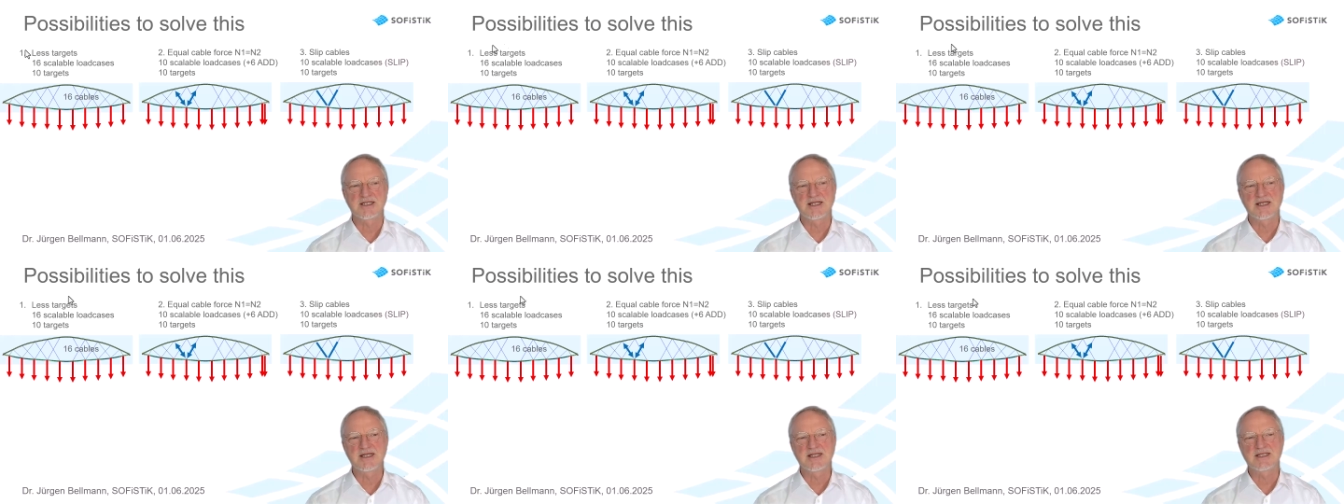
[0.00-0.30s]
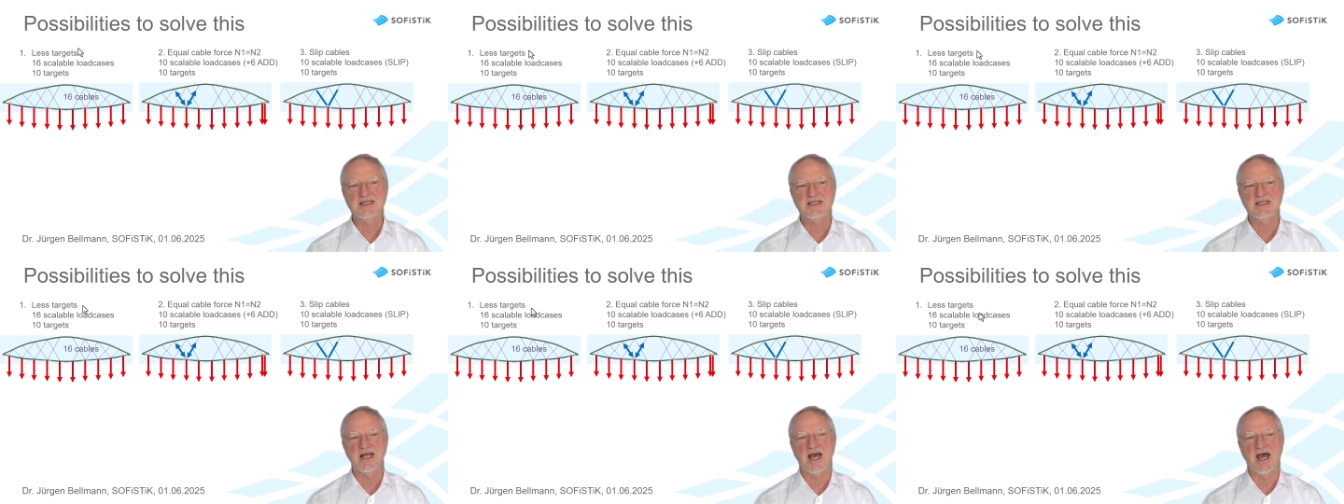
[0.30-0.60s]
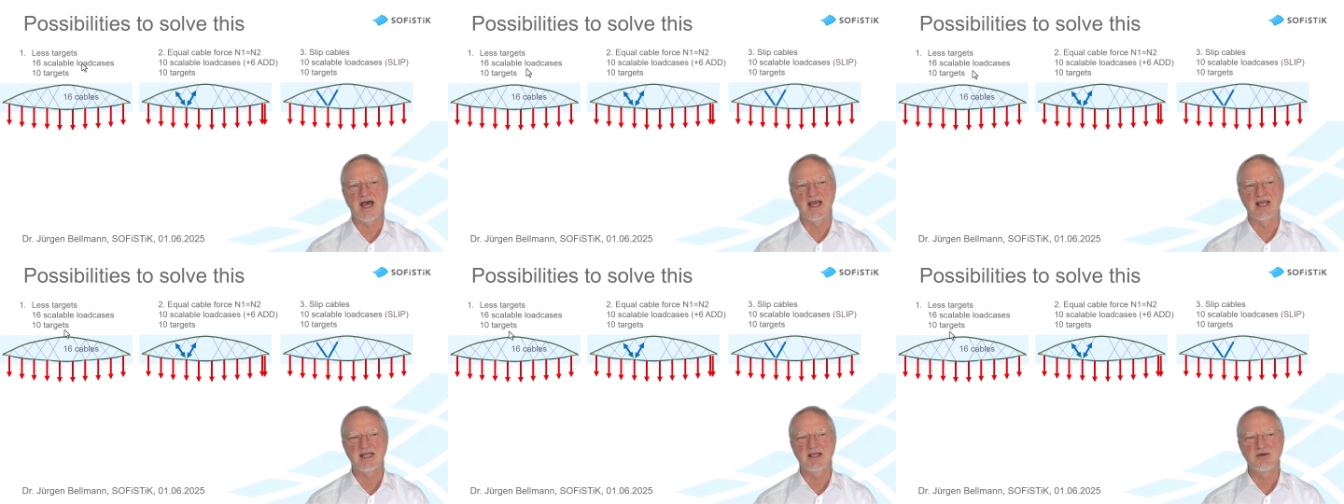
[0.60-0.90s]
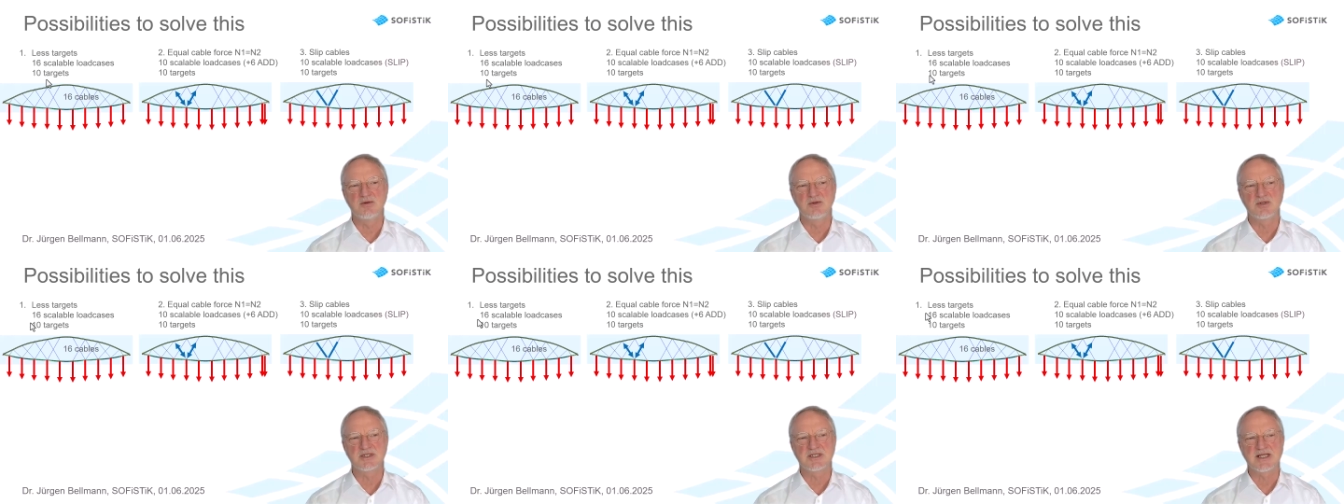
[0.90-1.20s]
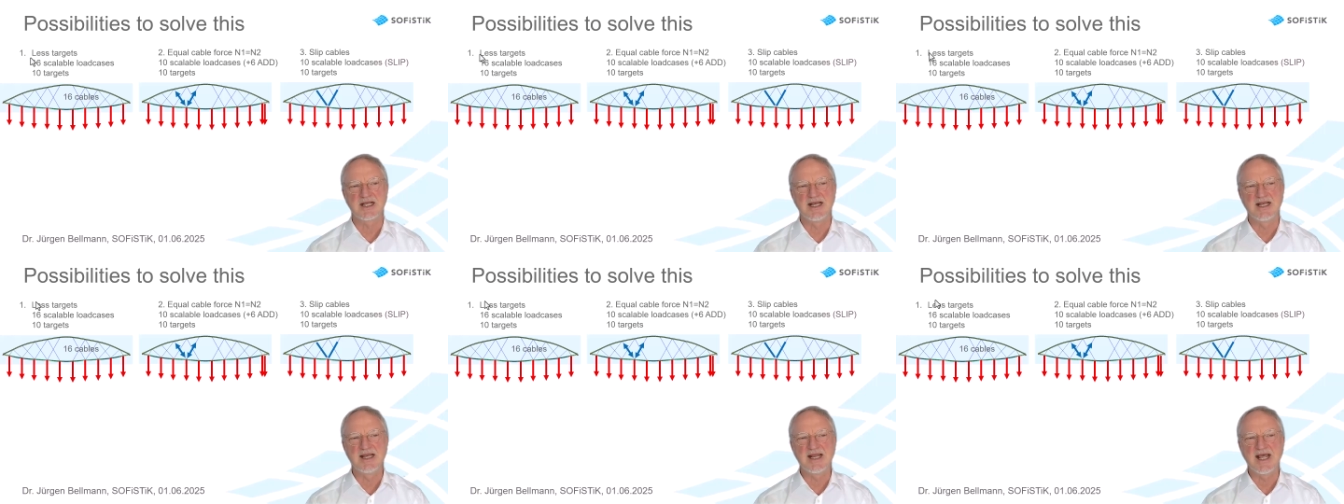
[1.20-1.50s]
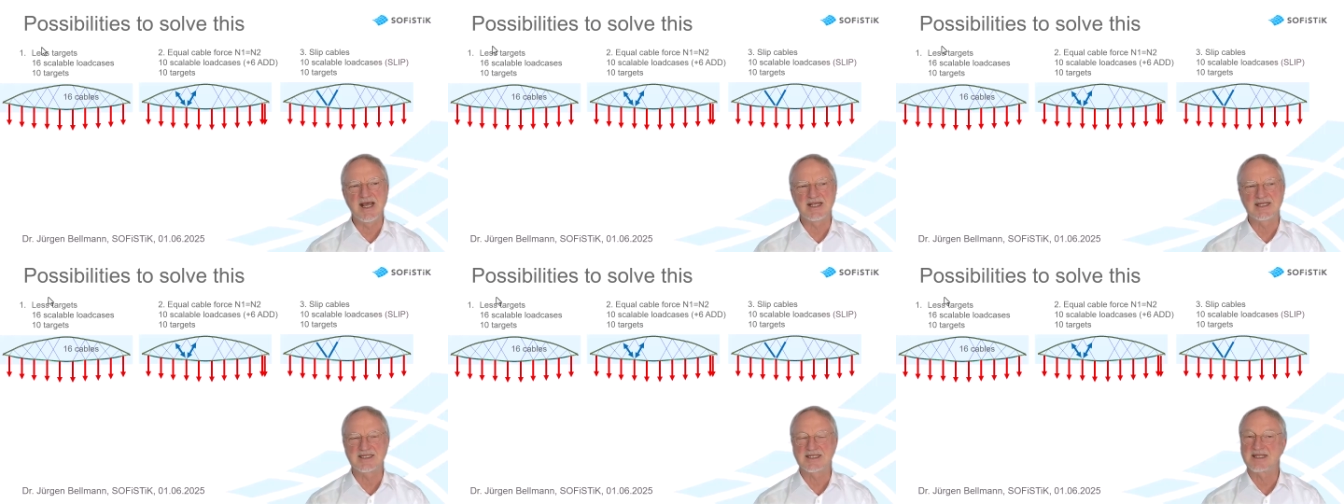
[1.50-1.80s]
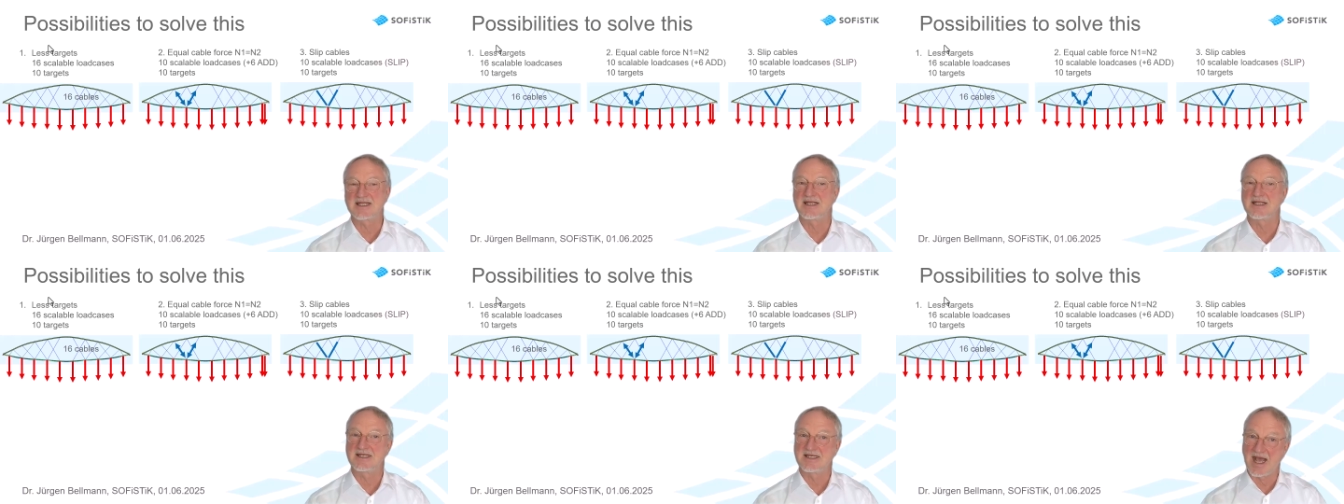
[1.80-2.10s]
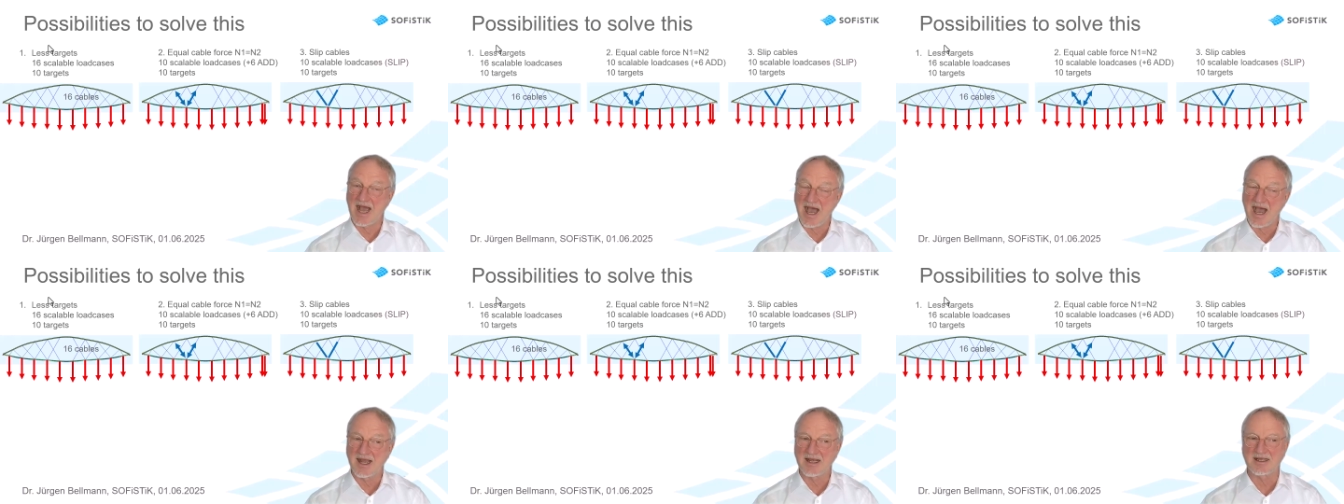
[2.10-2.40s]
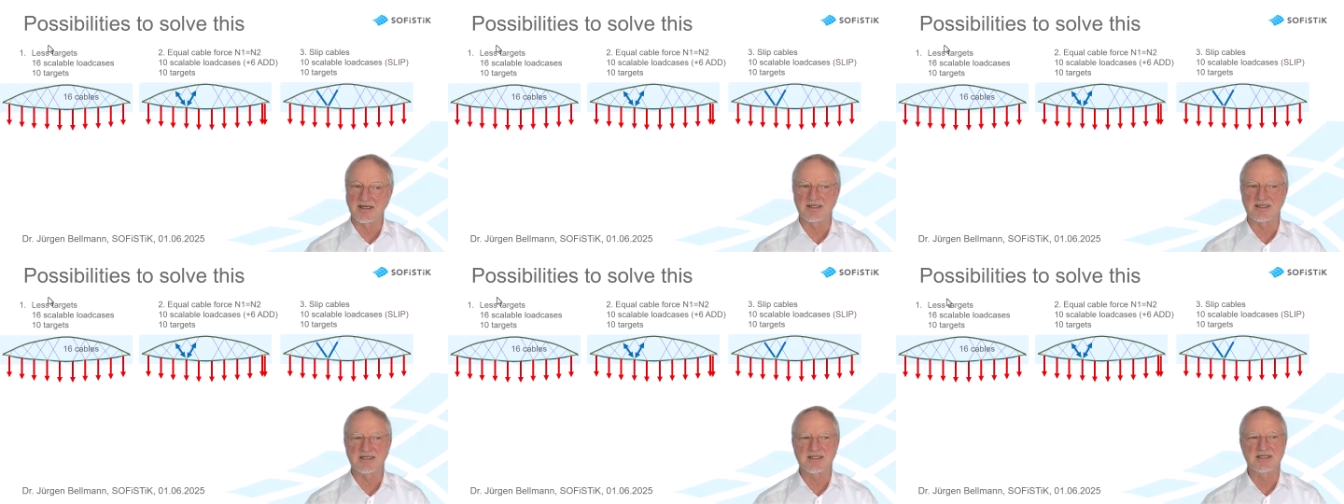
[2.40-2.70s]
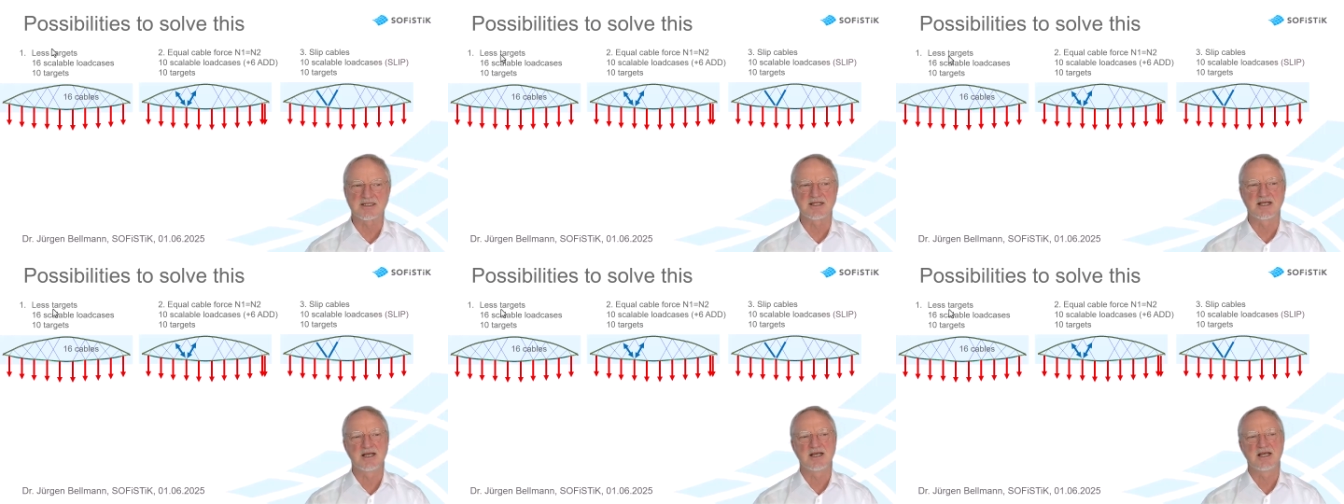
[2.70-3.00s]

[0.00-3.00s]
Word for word: is I use less targets.